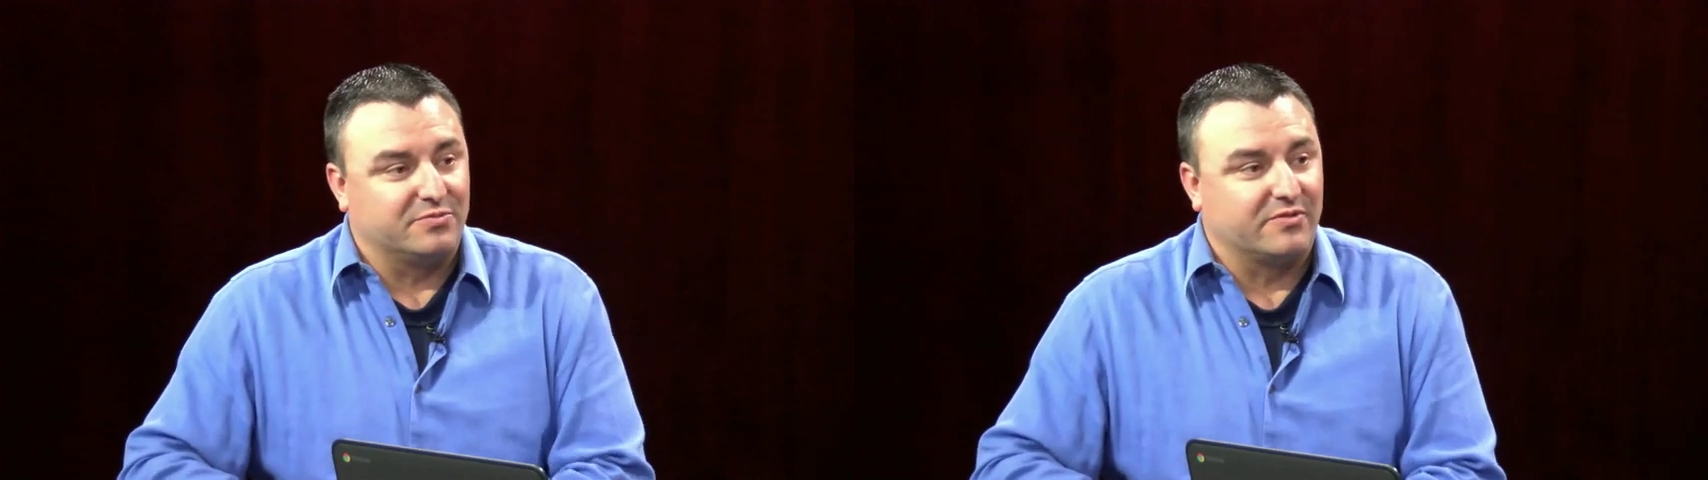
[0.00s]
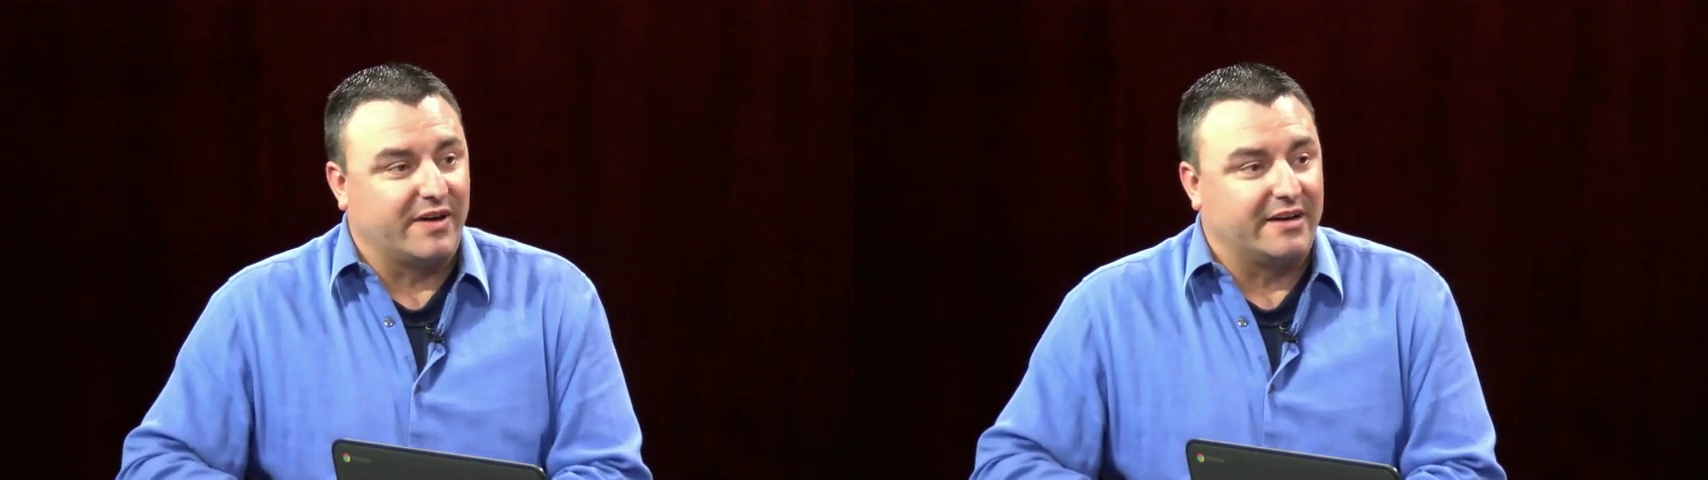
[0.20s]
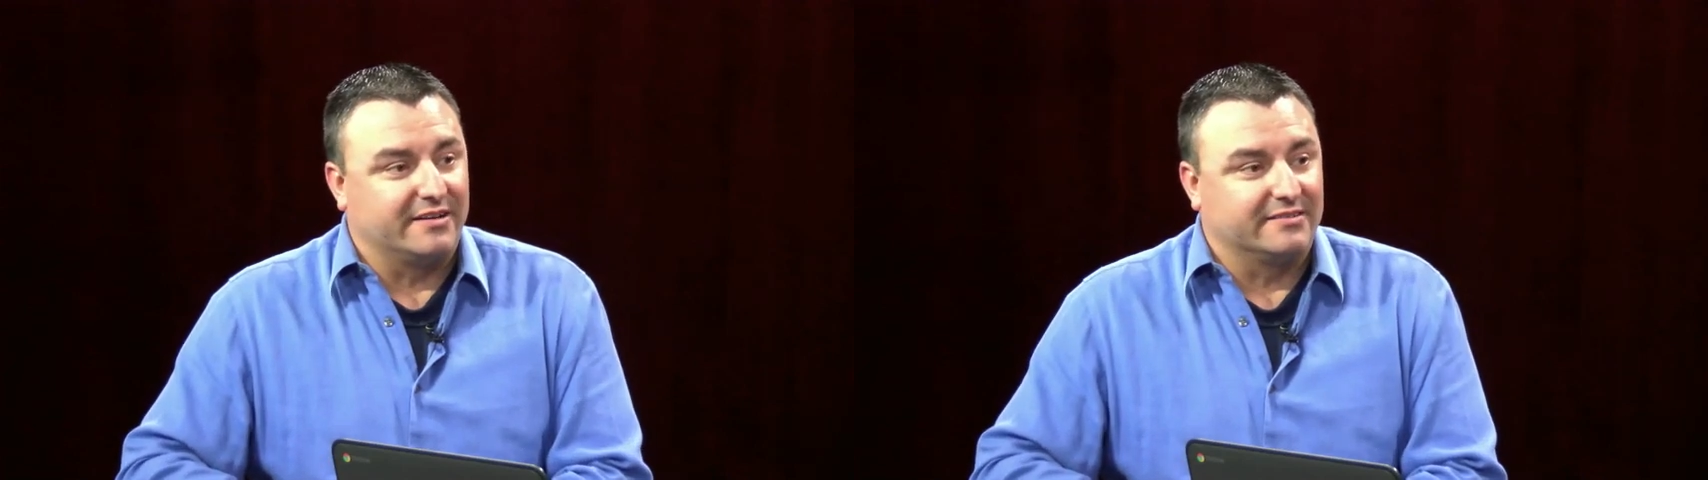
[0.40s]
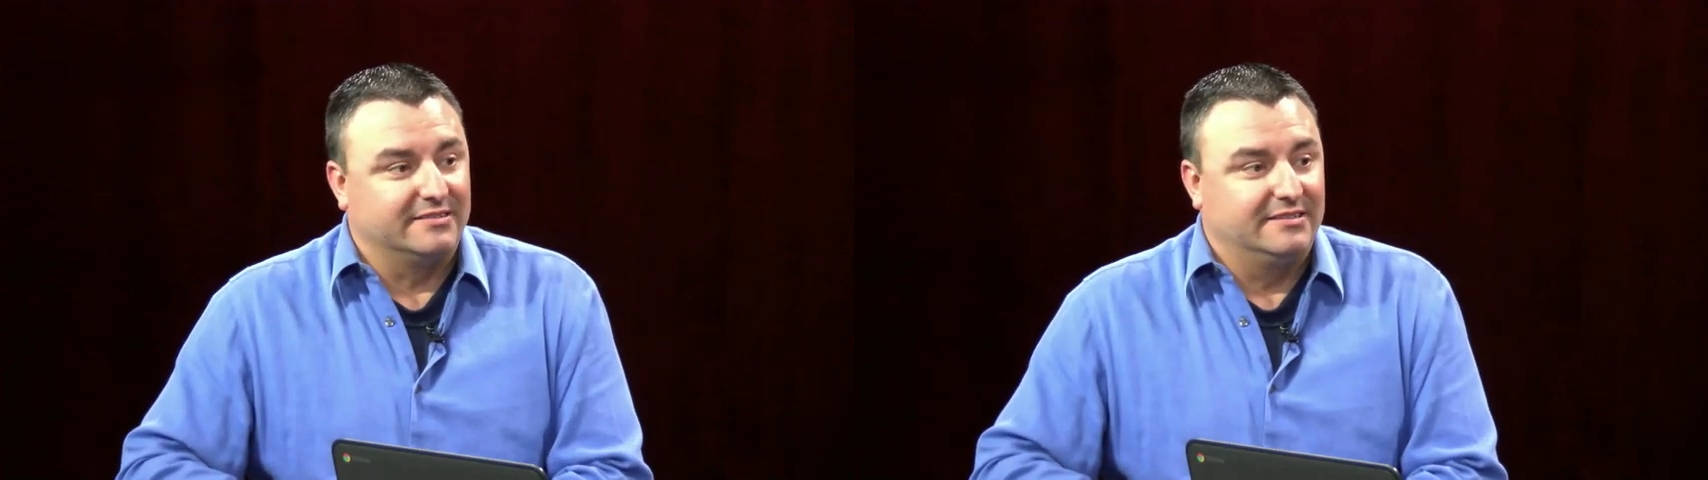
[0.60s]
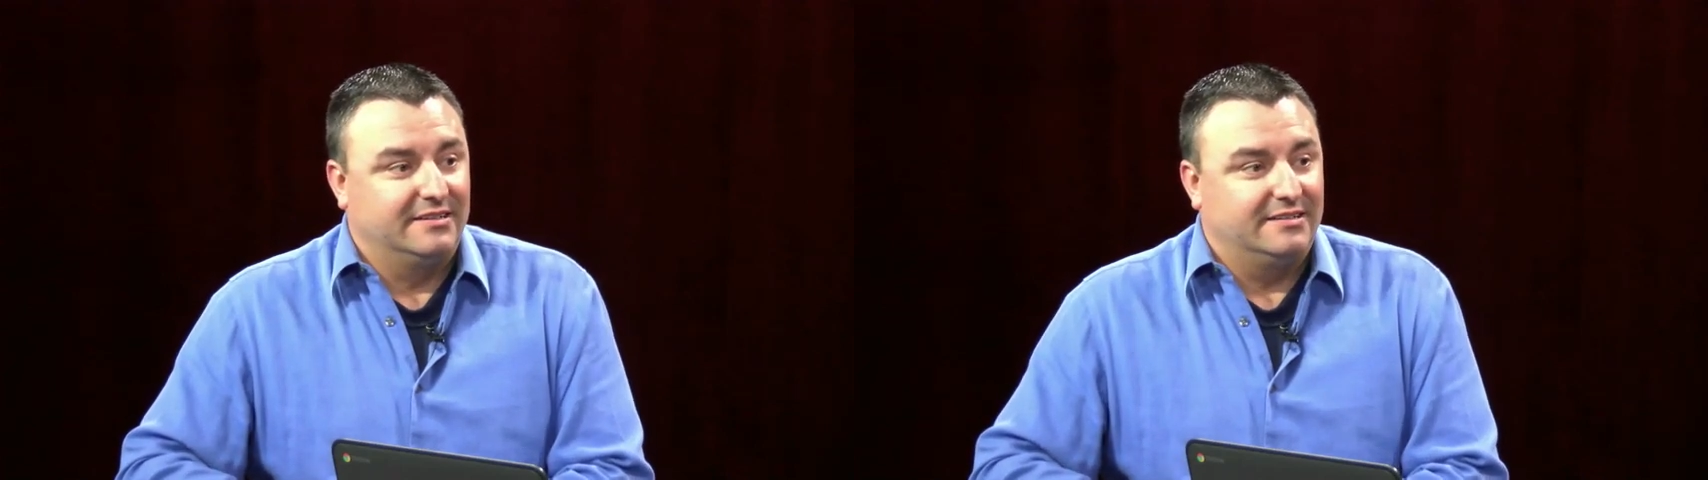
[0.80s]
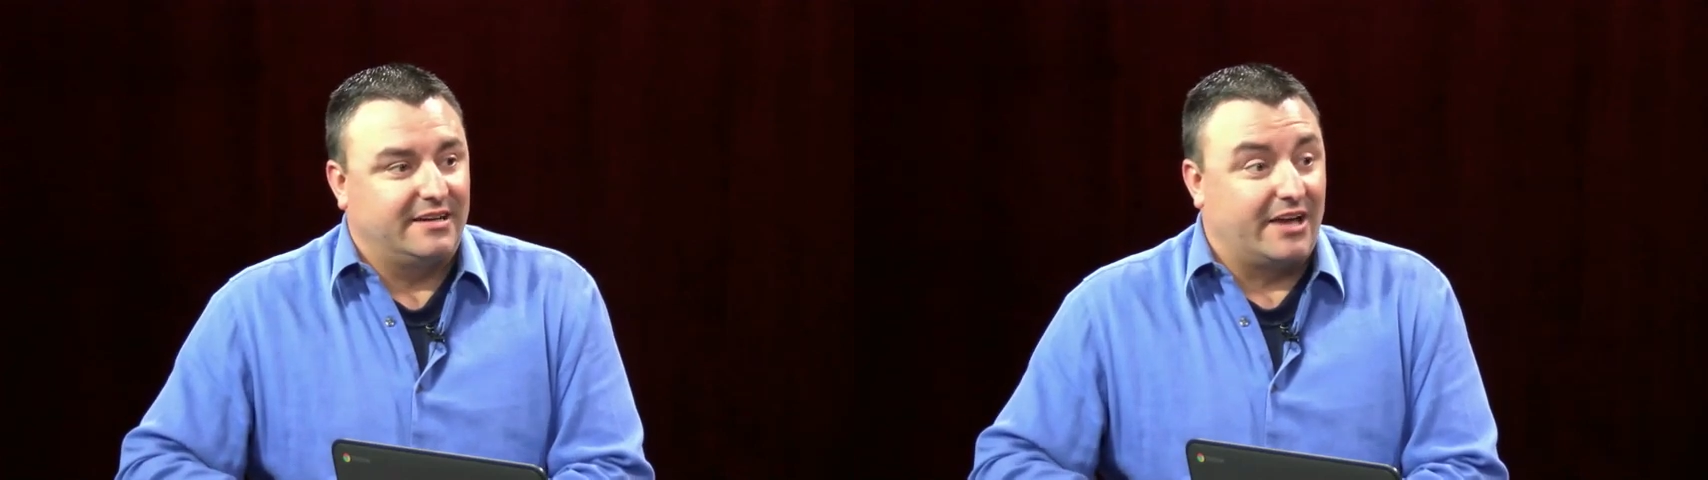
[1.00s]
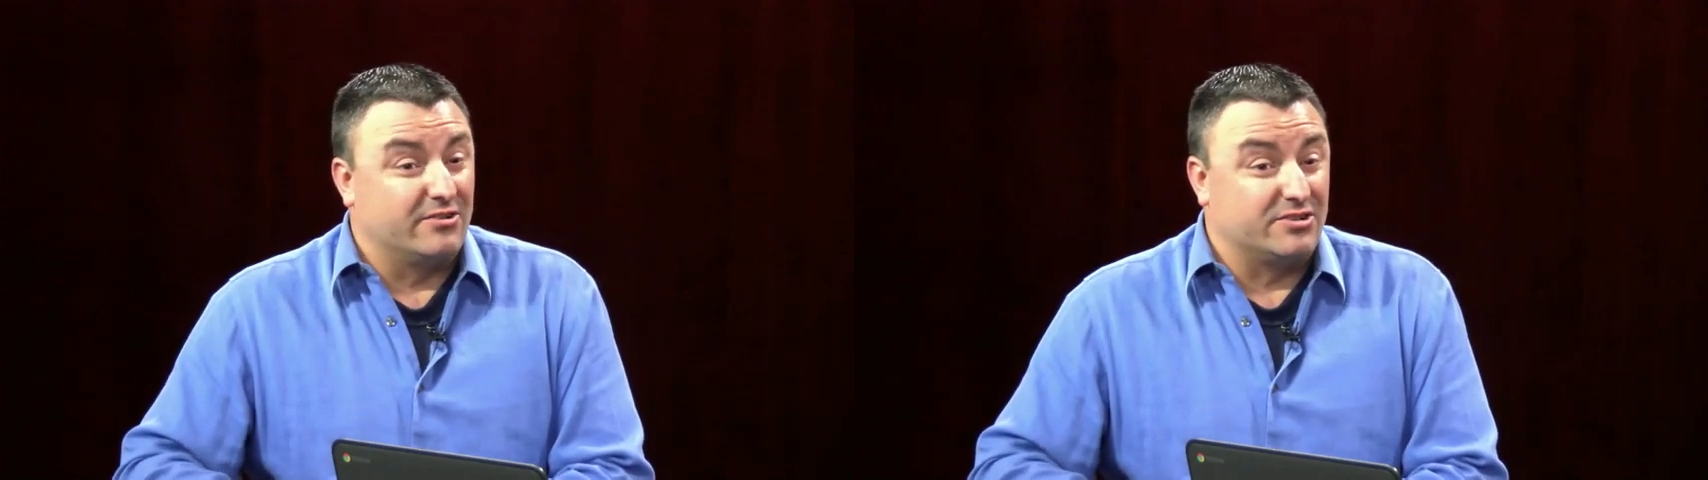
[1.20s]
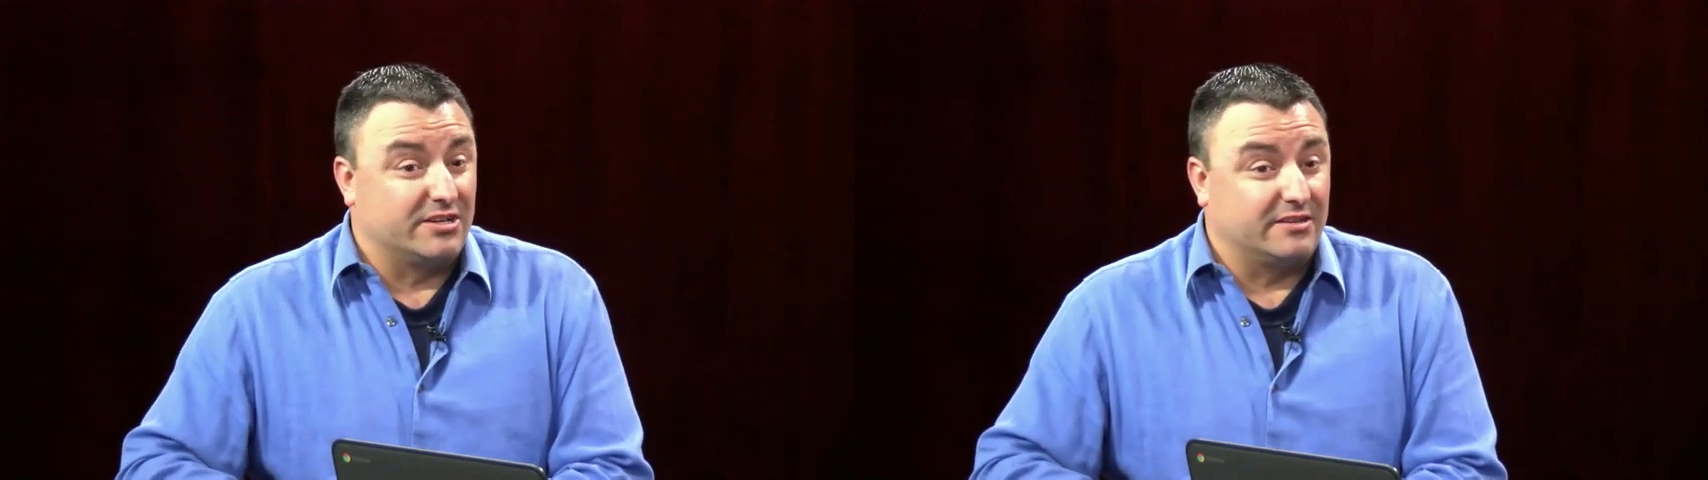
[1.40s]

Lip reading: providing energy